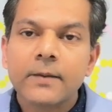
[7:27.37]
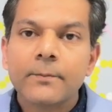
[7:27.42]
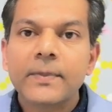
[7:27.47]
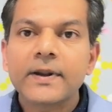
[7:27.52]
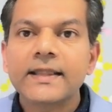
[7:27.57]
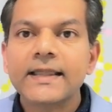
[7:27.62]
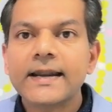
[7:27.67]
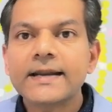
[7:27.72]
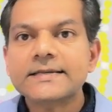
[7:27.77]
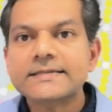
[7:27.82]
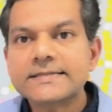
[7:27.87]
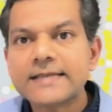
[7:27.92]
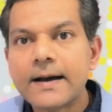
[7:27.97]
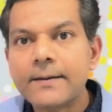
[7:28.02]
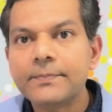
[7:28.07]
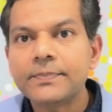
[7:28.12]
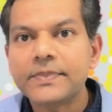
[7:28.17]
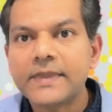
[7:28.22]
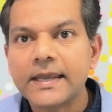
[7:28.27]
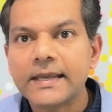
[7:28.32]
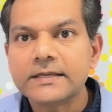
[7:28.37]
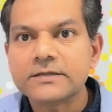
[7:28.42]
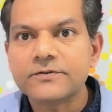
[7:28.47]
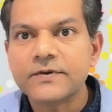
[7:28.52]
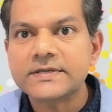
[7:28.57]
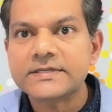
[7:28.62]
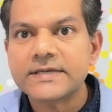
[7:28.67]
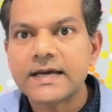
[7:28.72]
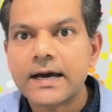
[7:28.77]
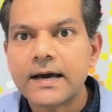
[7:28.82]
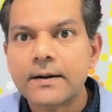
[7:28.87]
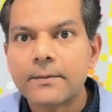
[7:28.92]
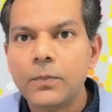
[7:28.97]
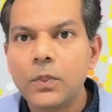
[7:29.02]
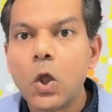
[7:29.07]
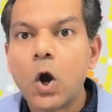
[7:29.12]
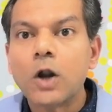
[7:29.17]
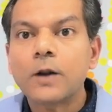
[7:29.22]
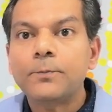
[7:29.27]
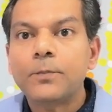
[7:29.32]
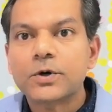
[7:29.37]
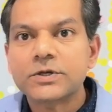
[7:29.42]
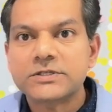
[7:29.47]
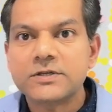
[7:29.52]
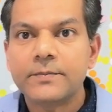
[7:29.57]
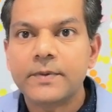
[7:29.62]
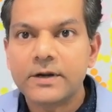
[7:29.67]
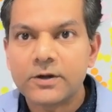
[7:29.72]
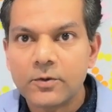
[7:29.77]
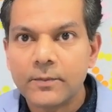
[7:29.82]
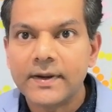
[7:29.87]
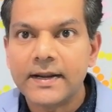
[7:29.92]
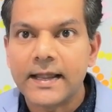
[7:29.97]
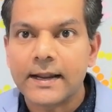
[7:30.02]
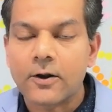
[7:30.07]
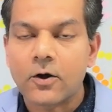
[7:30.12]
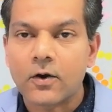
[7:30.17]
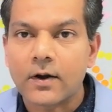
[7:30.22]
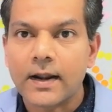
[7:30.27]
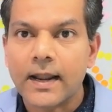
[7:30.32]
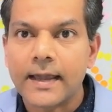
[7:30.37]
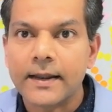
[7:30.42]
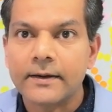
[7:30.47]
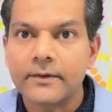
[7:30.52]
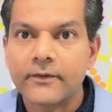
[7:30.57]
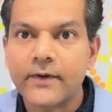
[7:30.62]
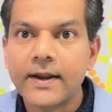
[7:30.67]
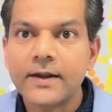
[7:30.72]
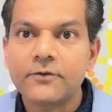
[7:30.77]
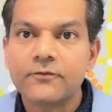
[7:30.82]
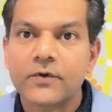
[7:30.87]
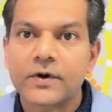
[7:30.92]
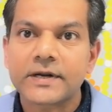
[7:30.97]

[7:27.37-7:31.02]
But there are some things which are not possible to be done online, right?